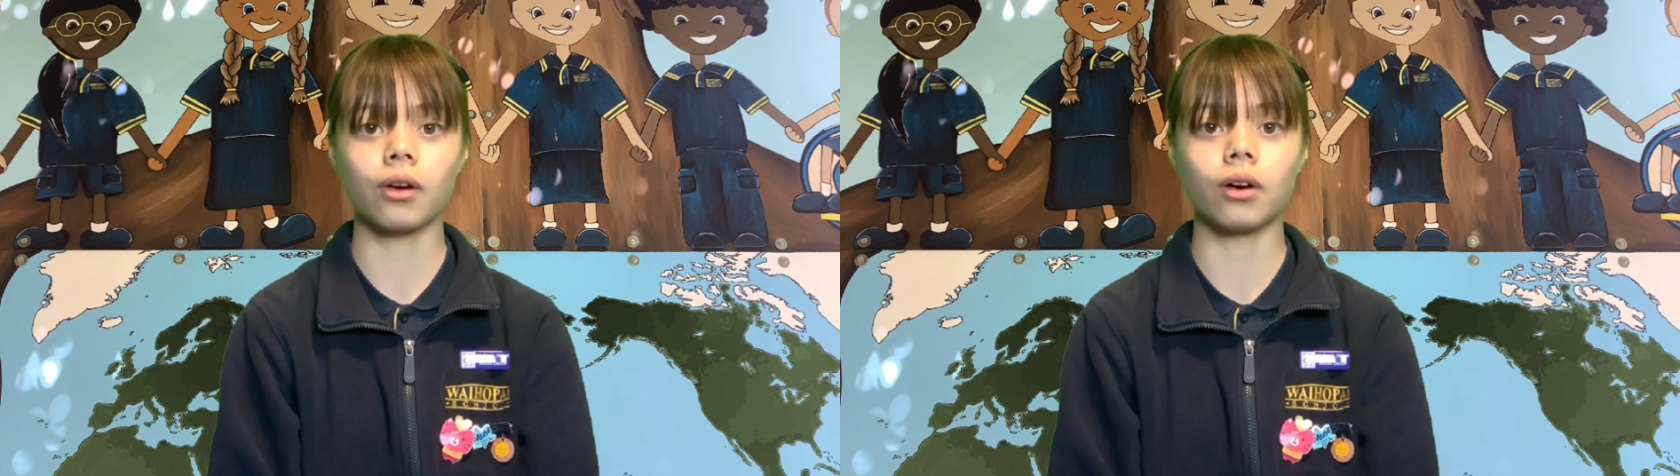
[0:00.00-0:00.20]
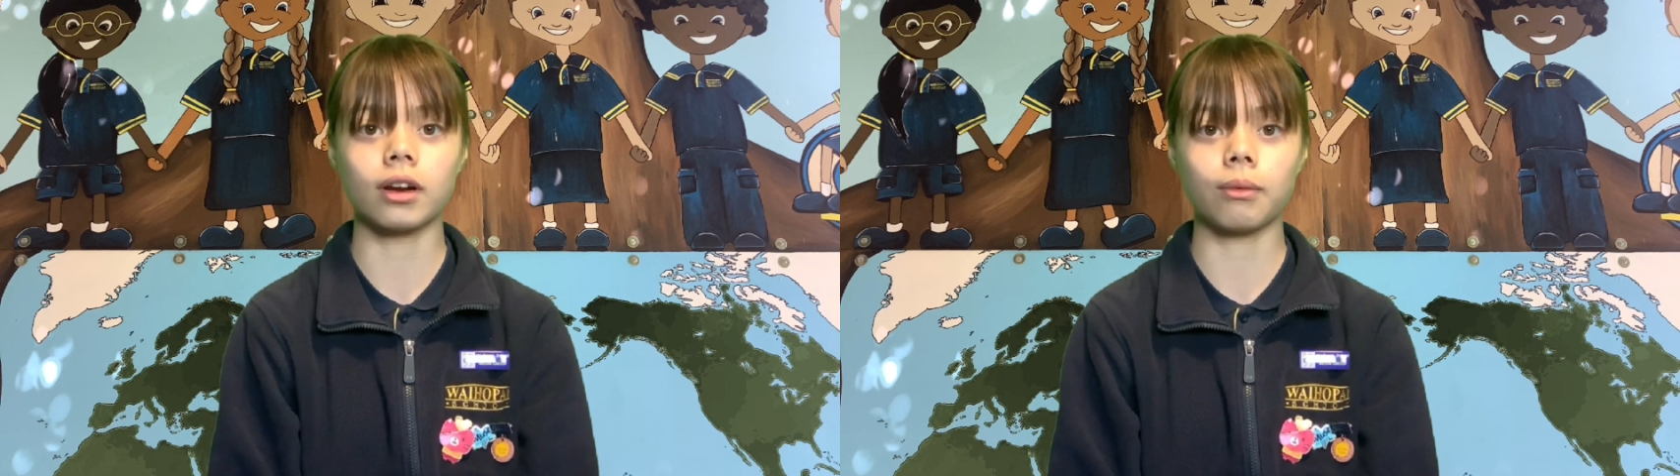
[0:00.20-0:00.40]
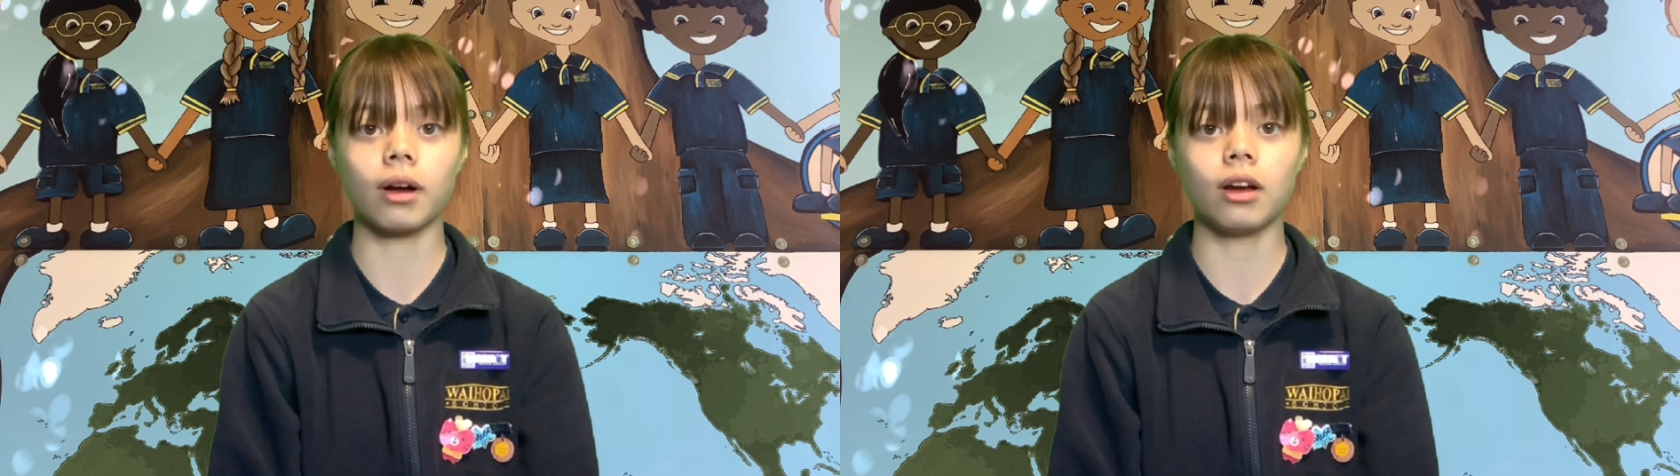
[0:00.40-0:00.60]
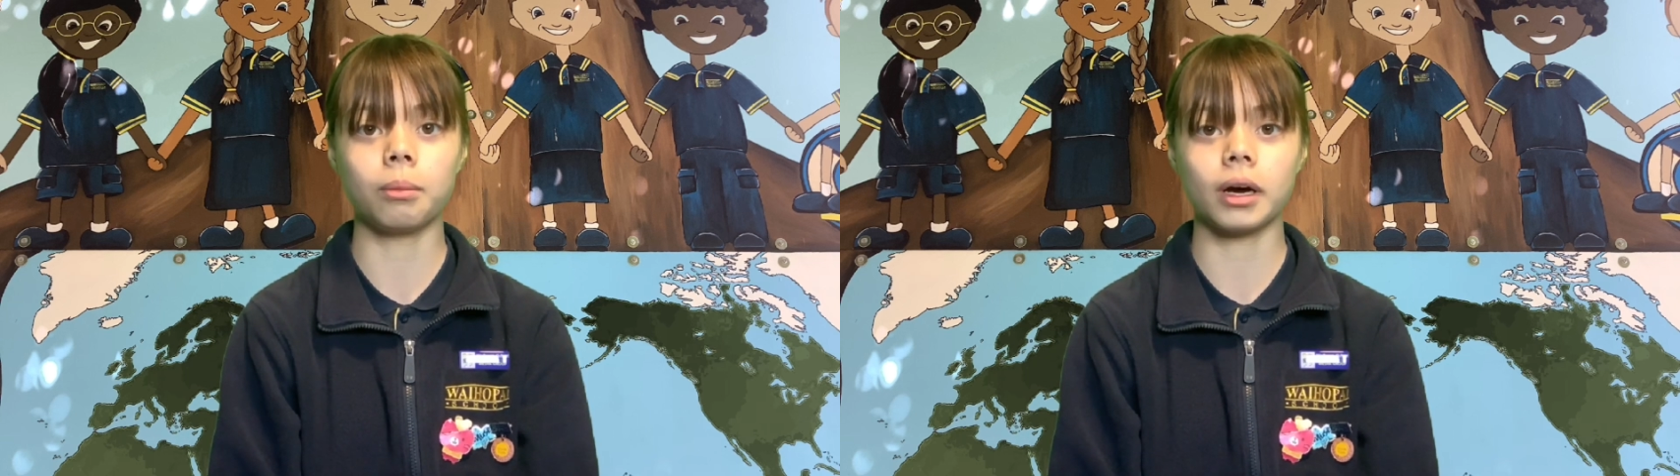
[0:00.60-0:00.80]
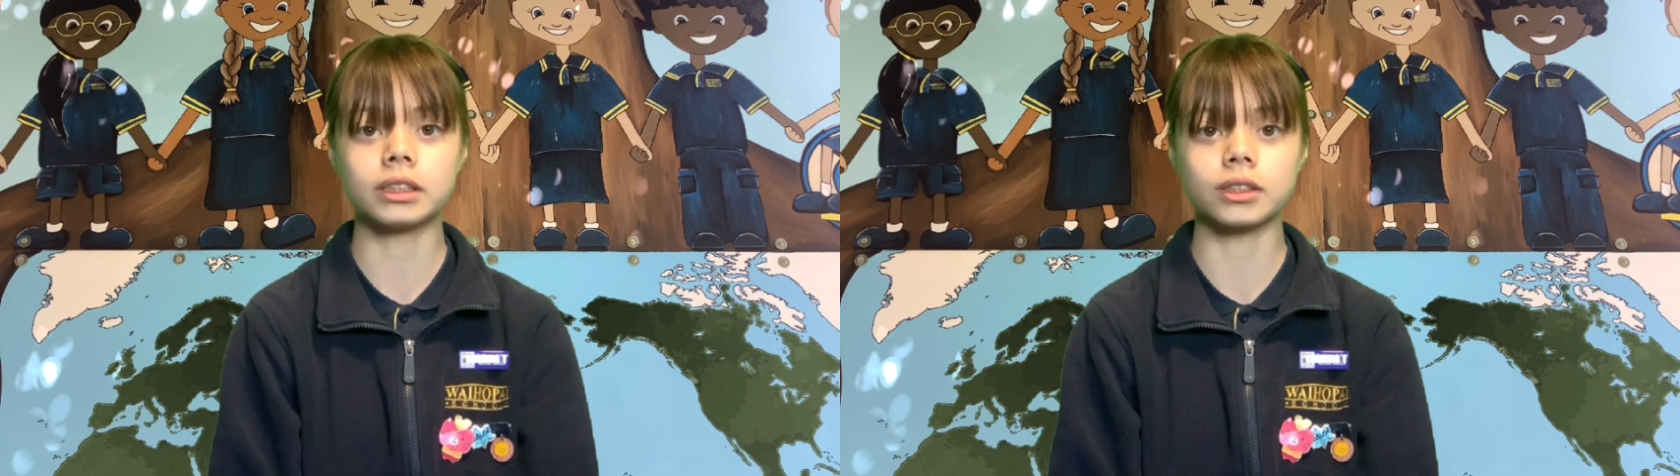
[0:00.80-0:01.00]
on at
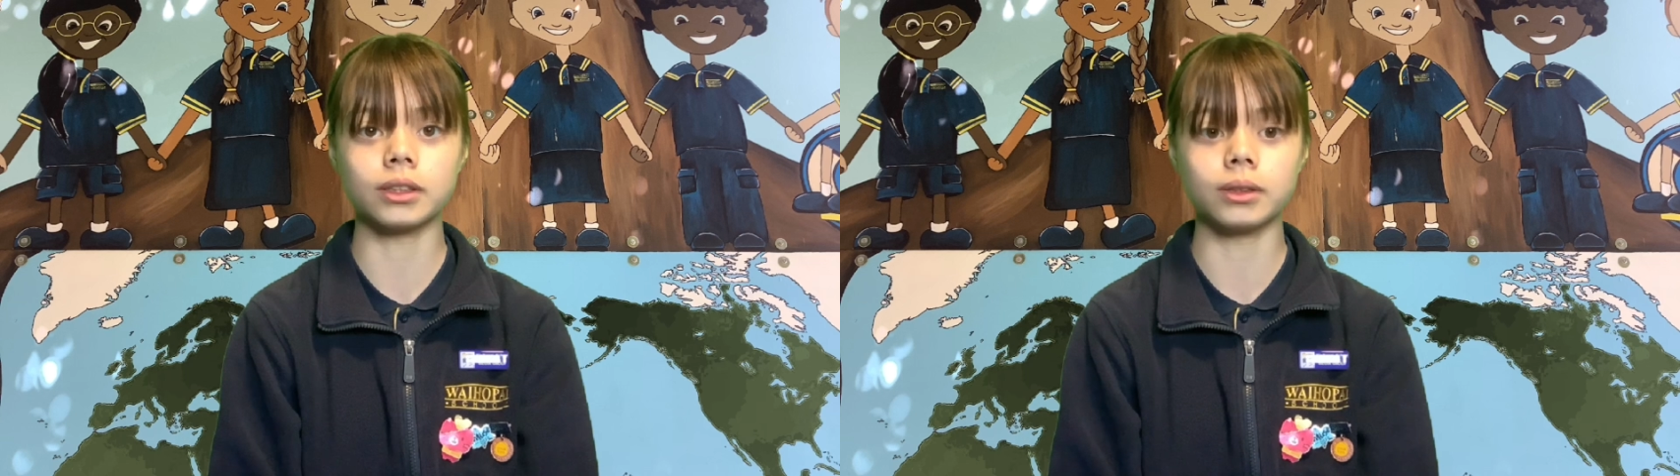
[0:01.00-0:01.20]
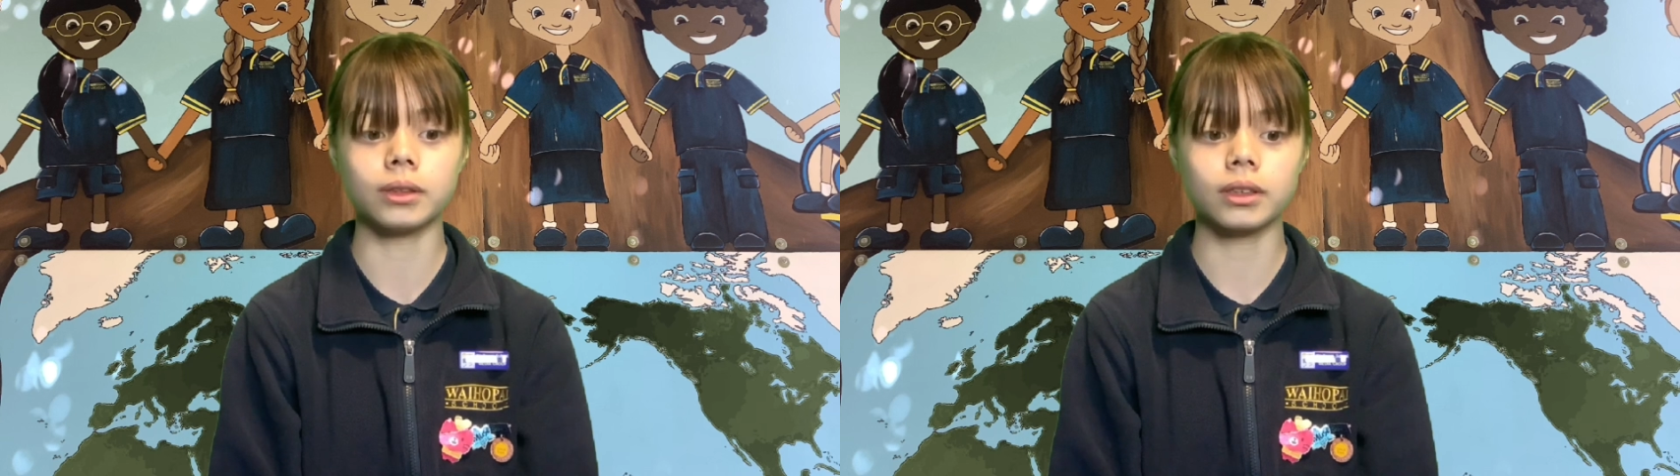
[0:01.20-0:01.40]
Waihopai School.